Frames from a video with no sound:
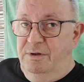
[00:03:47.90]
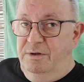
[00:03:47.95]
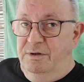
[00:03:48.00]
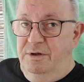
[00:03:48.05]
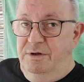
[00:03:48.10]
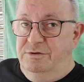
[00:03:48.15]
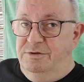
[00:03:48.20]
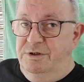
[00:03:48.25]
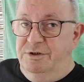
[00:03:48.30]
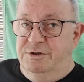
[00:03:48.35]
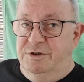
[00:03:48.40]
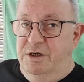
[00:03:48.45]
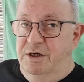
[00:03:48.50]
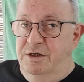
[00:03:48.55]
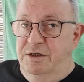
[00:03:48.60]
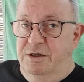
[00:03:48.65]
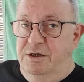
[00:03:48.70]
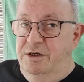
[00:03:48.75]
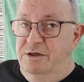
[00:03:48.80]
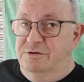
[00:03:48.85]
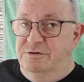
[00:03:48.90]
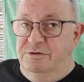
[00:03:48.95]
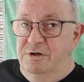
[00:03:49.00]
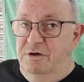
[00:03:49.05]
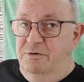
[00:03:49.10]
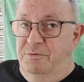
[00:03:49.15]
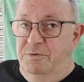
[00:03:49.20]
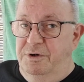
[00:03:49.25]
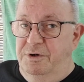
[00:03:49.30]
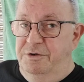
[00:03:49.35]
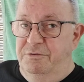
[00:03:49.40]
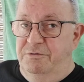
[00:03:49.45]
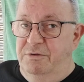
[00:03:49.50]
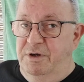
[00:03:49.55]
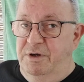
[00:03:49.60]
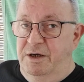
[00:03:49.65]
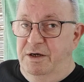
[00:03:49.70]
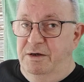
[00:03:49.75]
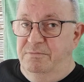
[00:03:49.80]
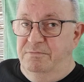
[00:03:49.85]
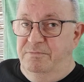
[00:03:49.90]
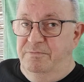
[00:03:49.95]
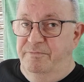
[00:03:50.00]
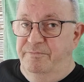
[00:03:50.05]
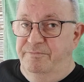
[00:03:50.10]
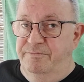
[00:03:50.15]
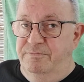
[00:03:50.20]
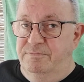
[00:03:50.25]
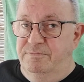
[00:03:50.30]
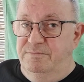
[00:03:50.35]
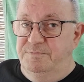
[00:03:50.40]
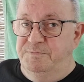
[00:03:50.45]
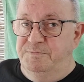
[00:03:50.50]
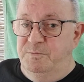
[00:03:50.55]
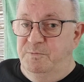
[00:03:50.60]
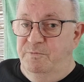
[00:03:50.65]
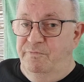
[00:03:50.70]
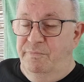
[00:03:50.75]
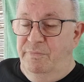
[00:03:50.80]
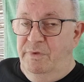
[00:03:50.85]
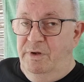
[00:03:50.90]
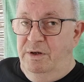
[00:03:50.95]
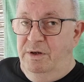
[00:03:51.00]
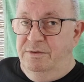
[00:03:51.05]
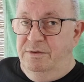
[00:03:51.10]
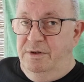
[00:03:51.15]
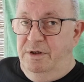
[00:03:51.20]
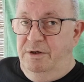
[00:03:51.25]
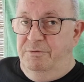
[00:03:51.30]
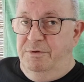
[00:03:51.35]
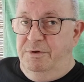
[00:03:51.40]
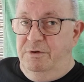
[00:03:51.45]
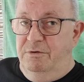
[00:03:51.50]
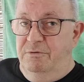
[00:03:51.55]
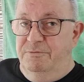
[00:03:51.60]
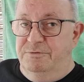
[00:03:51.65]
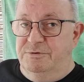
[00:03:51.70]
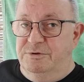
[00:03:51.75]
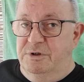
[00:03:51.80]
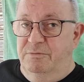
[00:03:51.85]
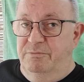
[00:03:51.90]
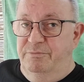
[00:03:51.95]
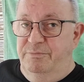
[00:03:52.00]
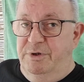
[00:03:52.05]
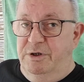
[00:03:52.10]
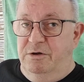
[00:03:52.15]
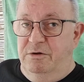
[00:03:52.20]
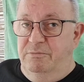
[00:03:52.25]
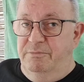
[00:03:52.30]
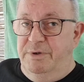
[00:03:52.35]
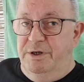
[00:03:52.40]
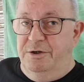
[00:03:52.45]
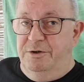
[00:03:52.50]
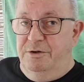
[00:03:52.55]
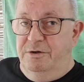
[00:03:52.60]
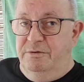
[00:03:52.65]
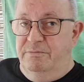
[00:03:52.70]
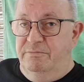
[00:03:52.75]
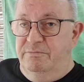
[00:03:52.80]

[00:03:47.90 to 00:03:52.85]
These educated kids do not want to do that. They want to go for something bigger and better.